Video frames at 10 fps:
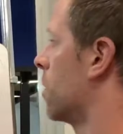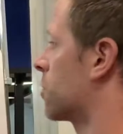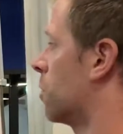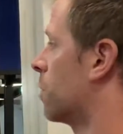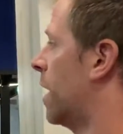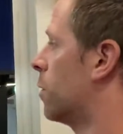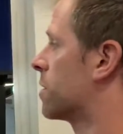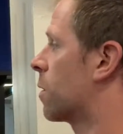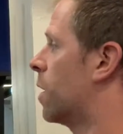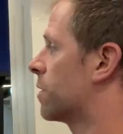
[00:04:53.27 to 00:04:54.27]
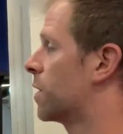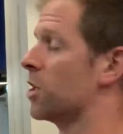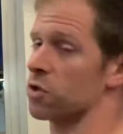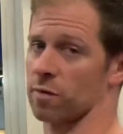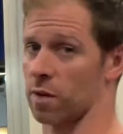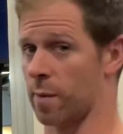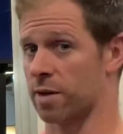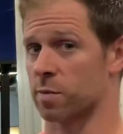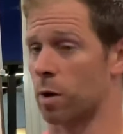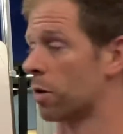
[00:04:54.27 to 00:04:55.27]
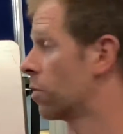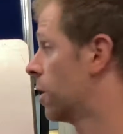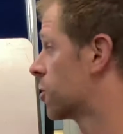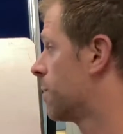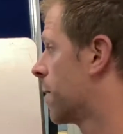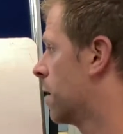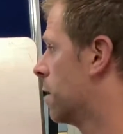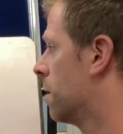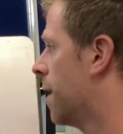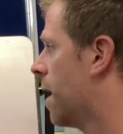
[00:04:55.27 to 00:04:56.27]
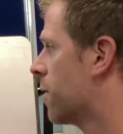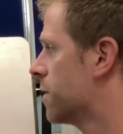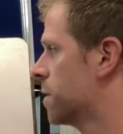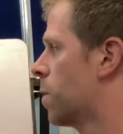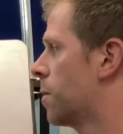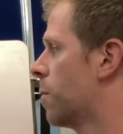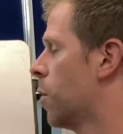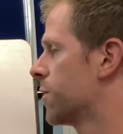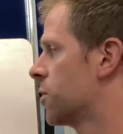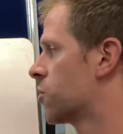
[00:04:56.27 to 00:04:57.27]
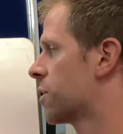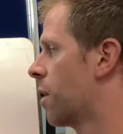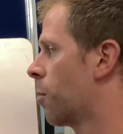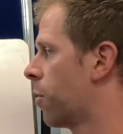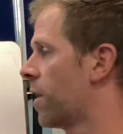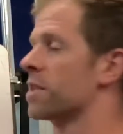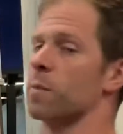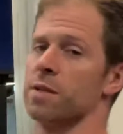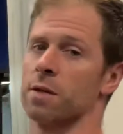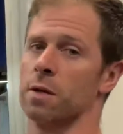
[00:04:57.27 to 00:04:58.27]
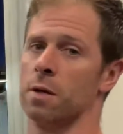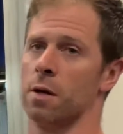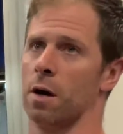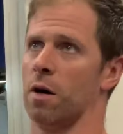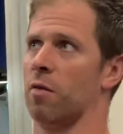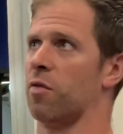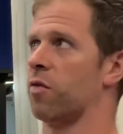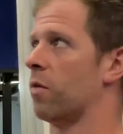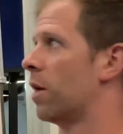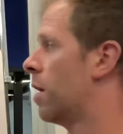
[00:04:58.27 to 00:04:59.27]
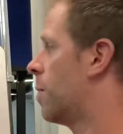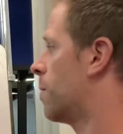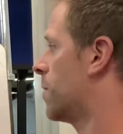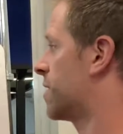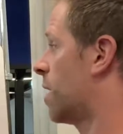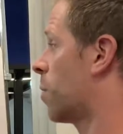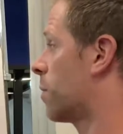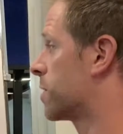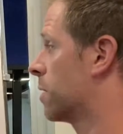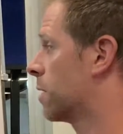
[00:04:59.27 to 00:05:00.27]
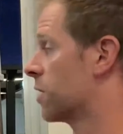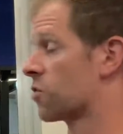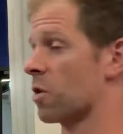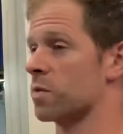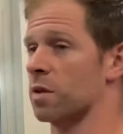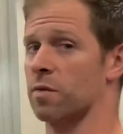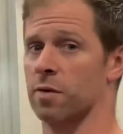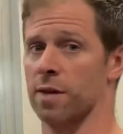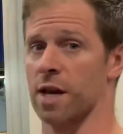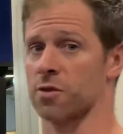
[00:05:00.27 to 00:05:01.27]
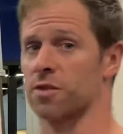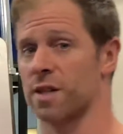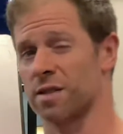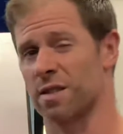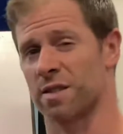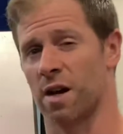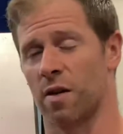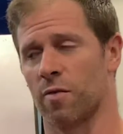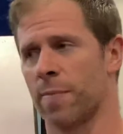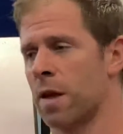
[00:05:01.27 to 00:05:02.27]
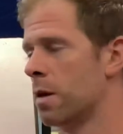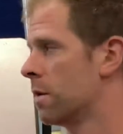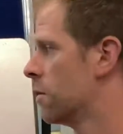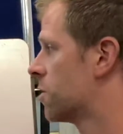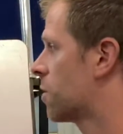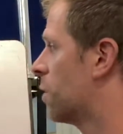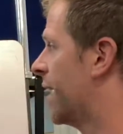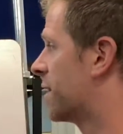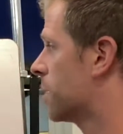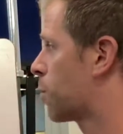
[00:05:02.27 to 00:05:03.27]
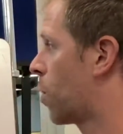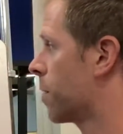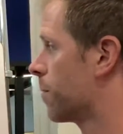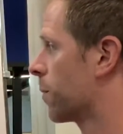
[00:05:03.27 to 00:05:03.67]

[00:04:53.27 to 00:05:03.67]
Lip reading: So that was the quantification for the medicine ball crunch. Now, this is probably the most interesting placement of step-ups in terms of the exercise itself. So at this point,